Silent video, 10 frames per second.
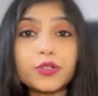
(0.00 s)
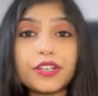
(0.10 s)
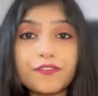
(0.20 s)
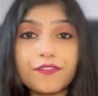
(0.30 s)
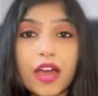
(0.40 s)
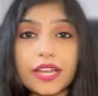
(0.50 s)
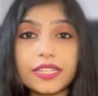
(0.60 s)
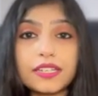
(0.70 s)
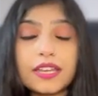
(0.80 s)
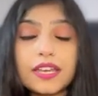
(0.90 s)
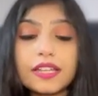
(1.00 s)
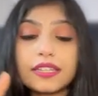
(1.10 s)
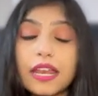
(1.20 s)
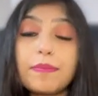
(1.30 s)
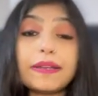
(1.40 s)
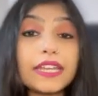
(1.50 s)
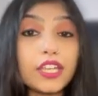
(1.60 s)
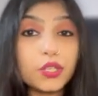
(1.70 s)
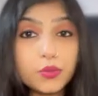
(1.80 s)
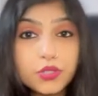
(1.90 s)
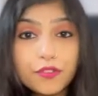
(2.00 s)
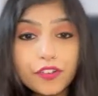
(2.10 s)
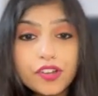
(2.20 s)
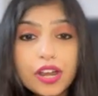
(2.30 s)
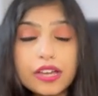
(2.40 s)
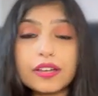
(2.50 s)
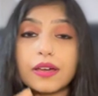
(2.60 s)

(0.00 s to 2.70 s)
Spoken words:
to define therapeutic use of a drug,